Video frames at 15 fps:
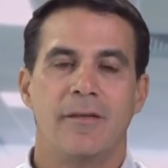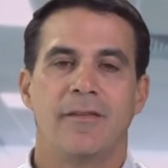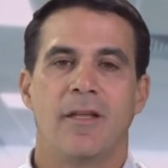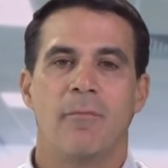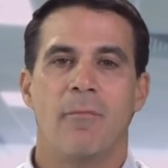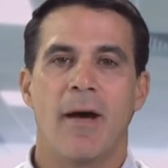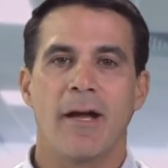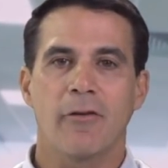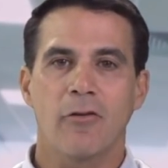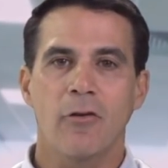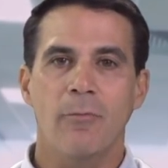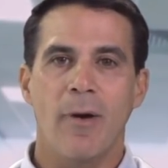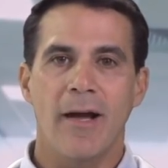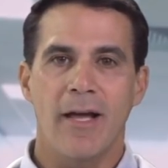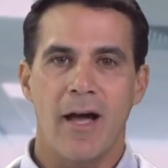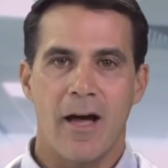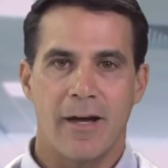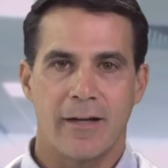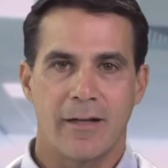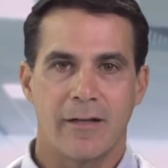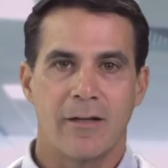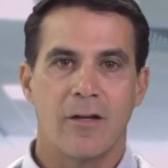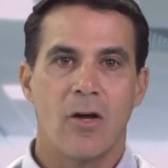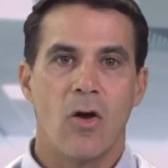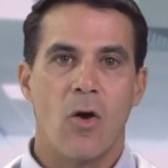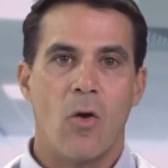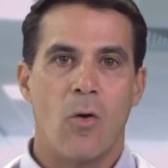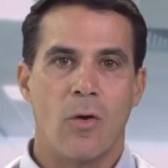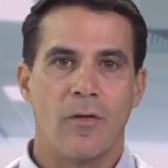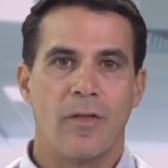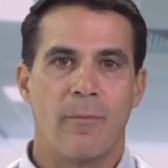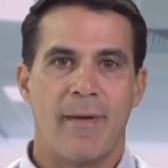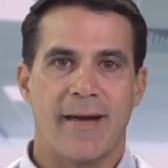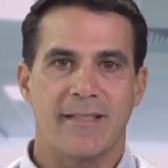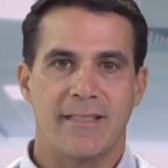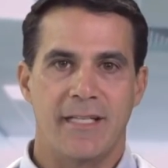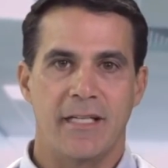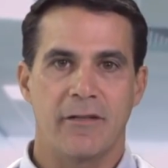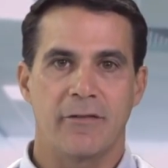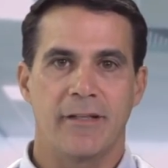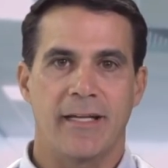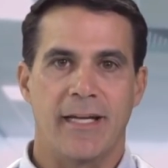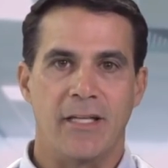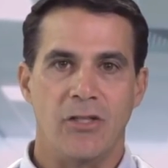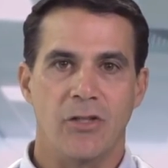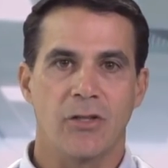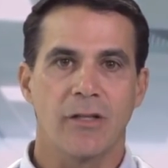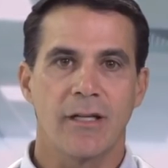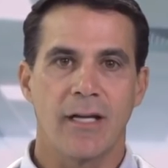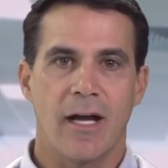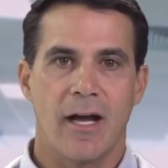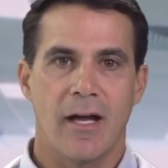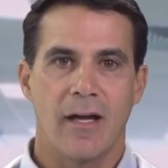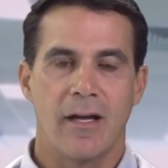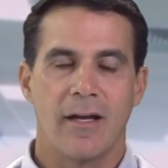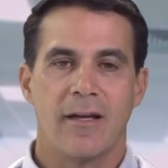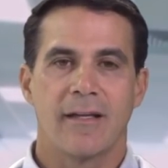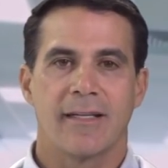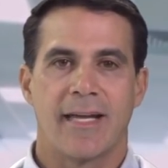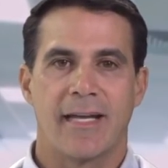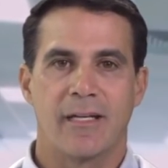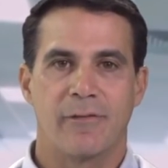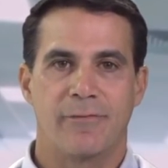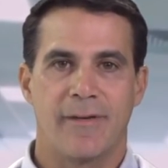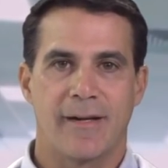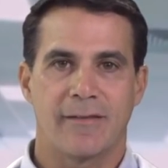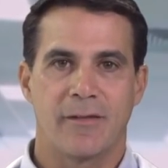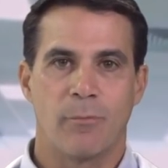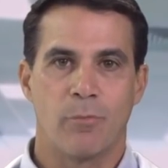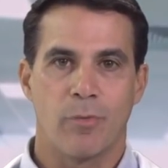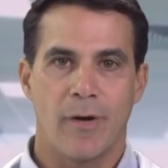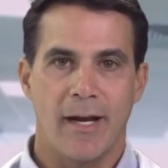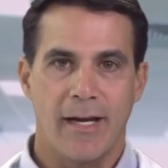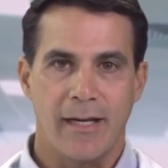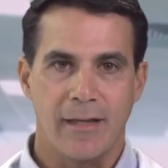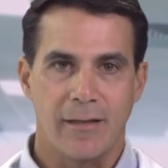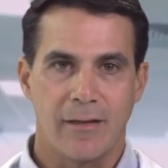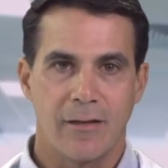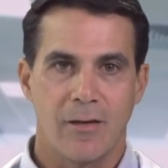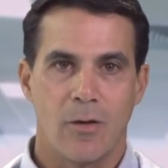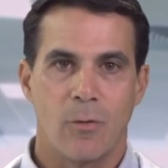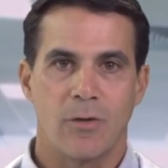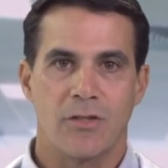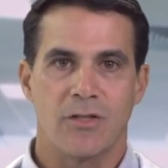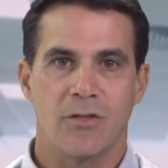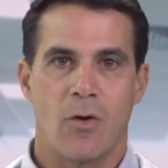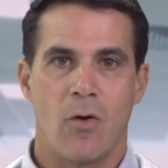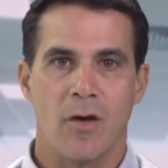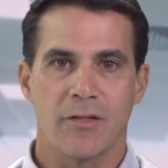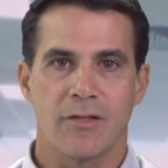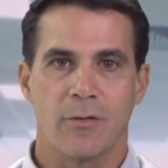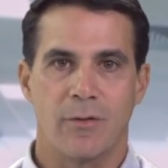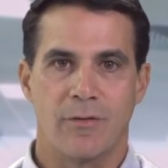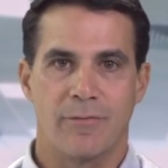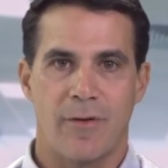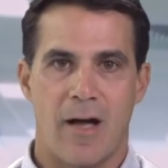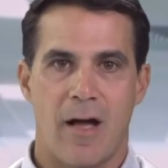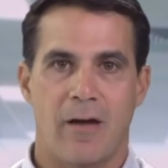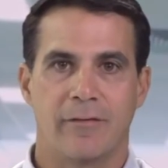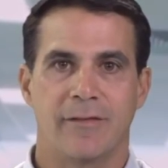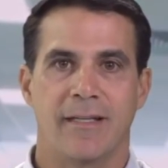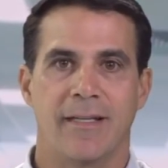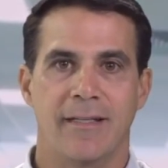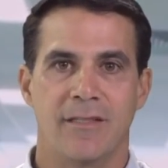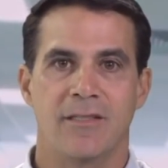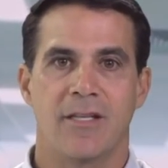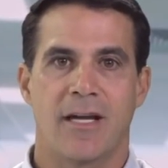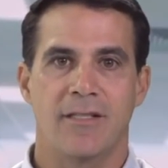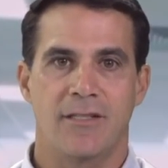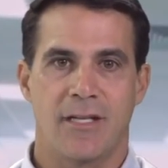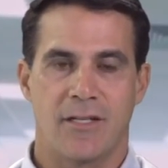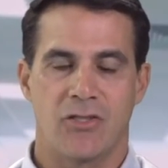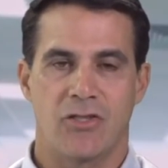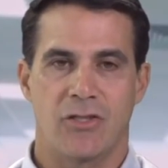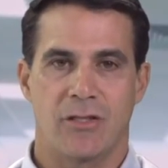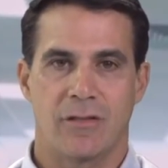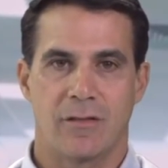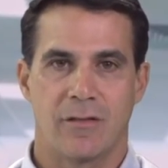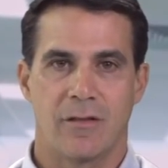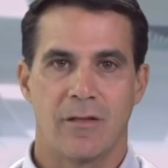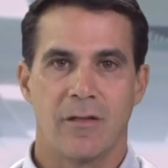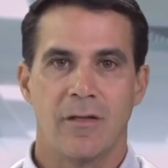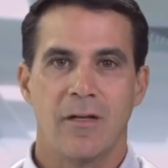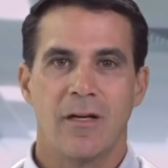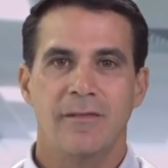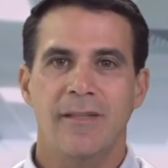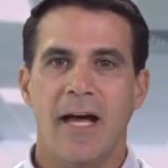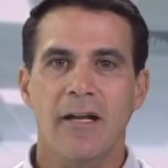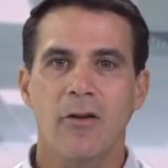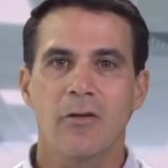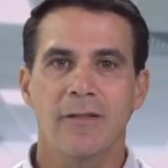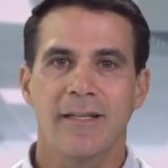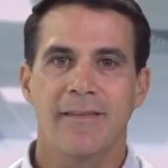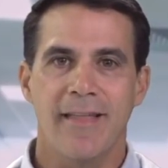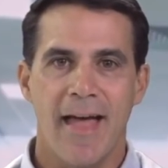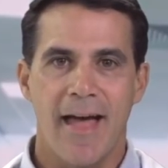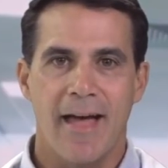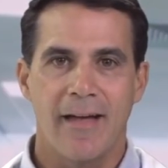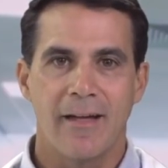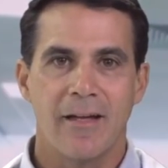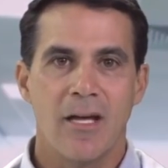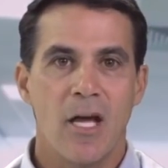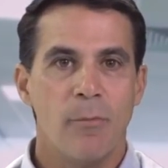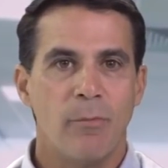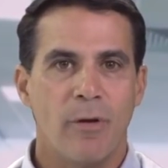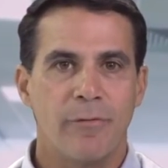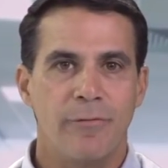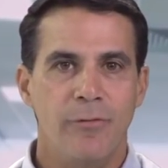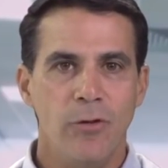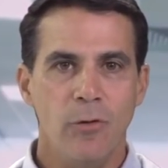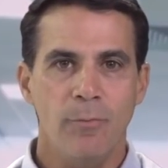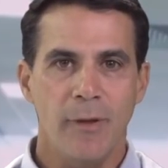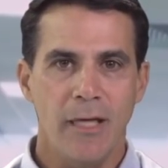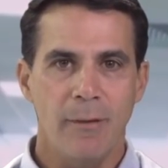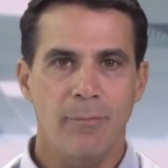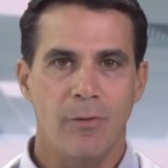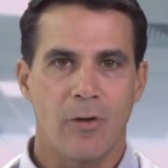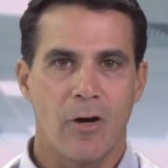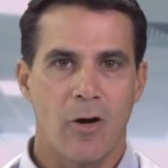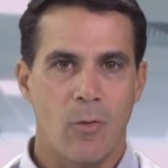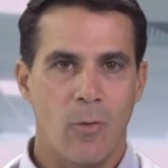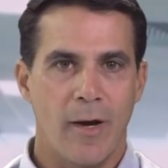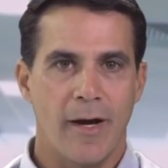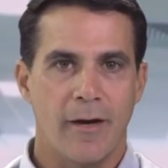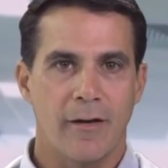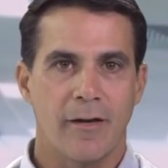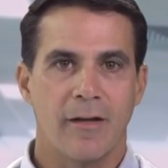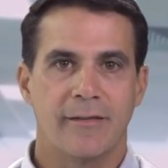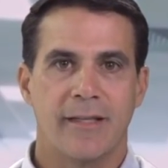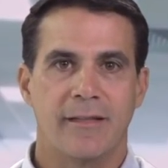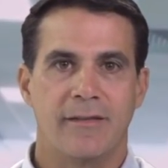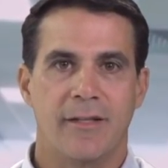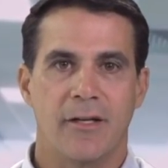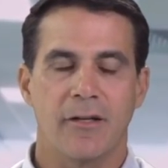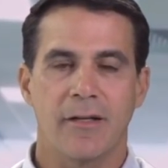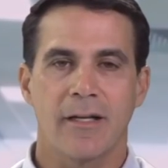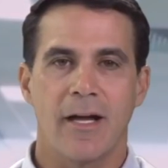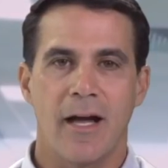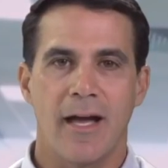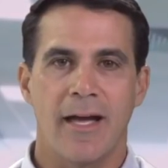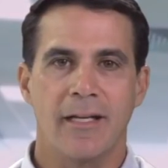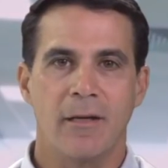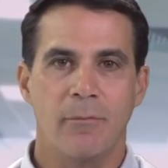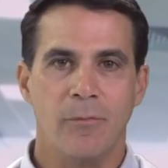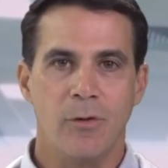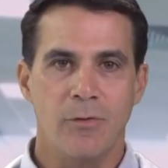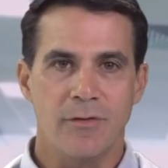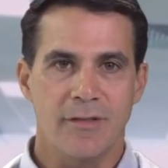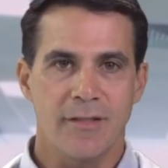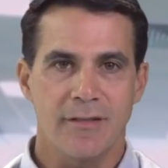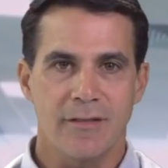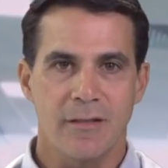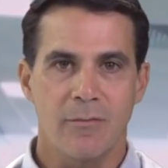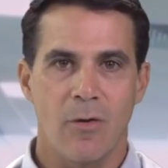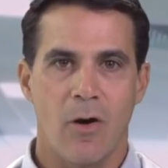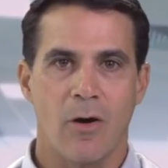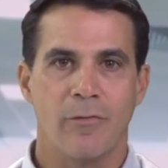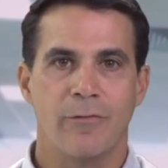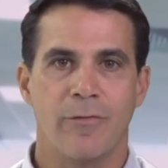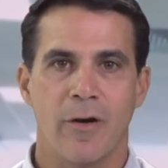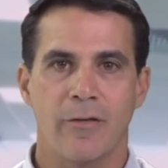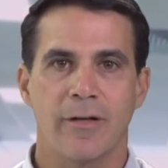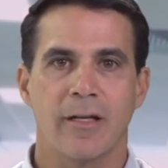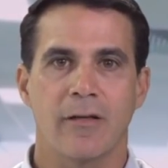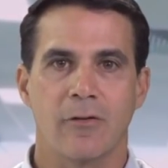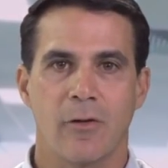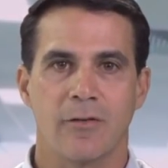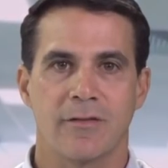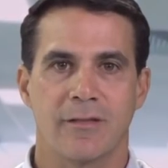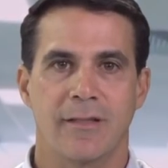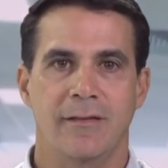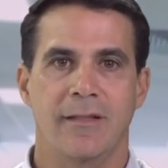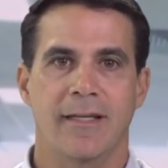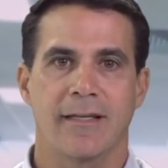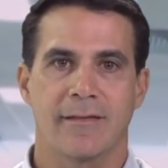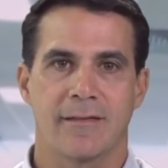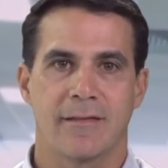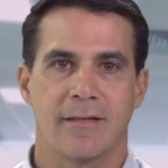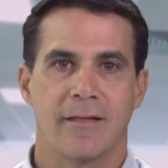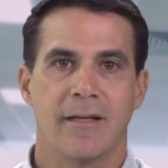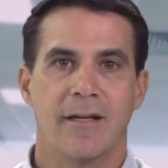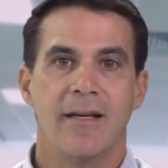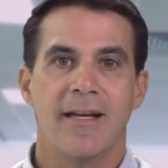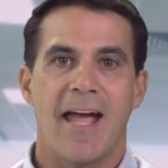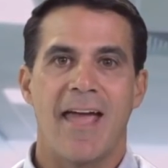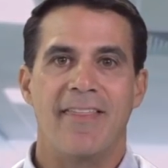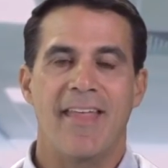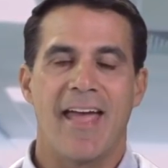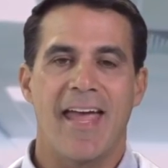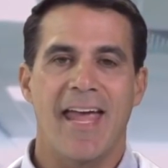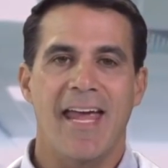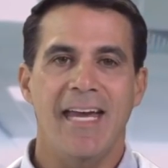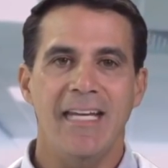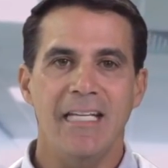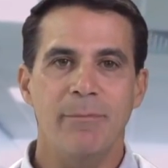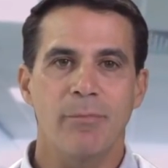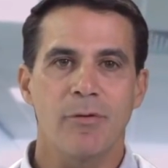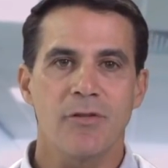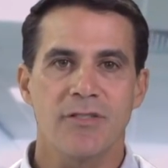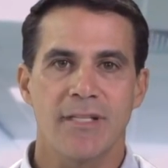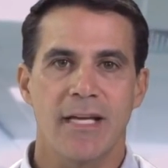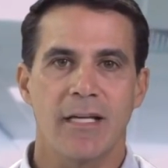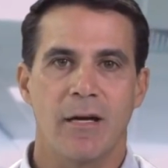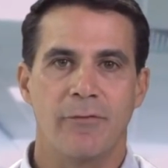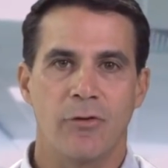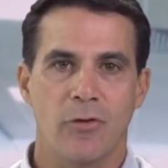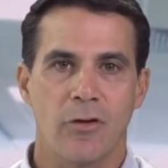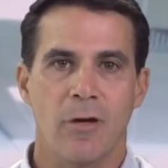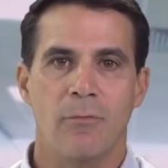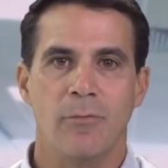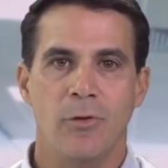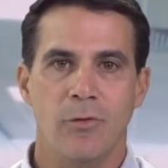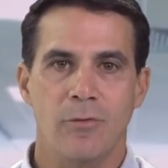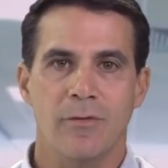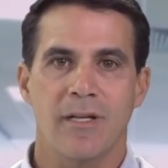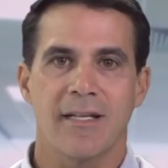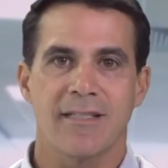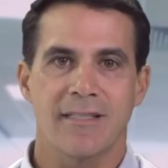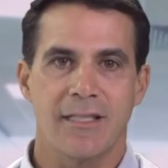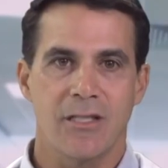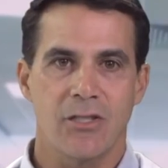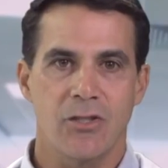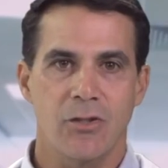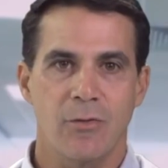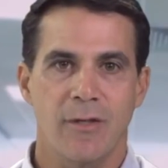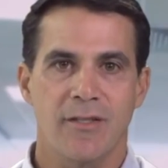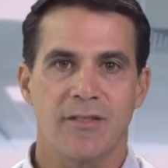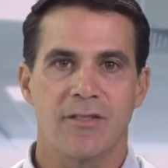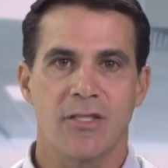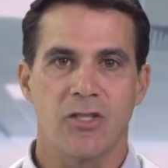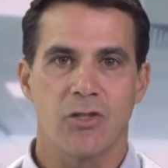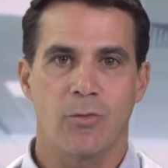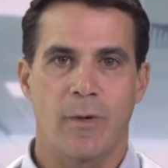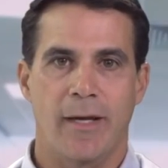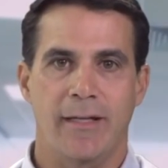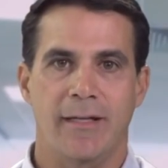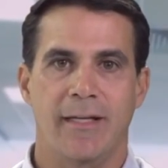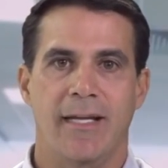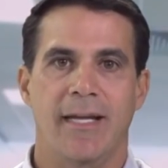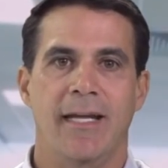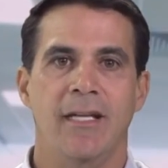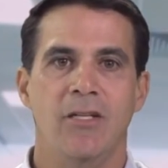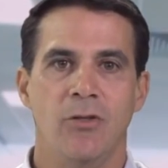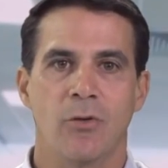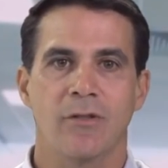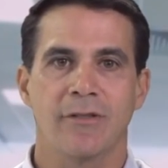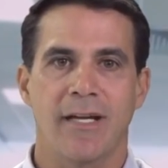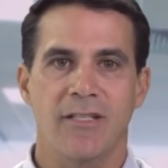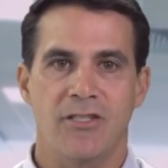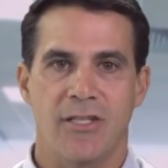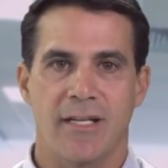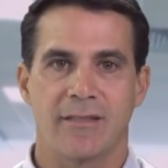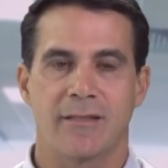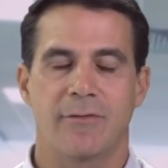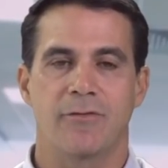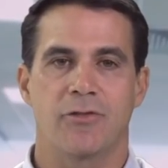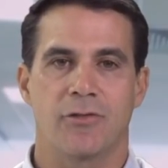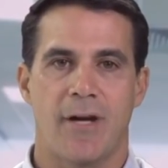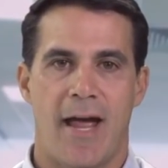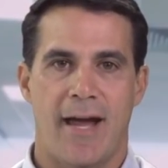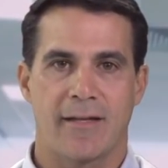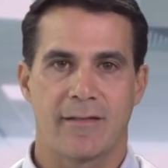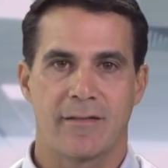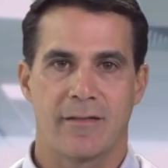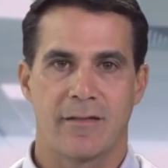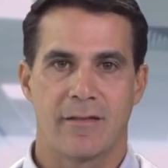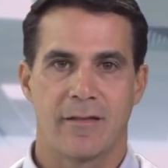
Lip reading: The microbiota, or the bacteria in your gut, can affect the brain, which is also involved in digestion. Not only that, but few people are aware that their gut and immune system are very closely linked, and that 80% of your immune tissue is situated in your digestive tract.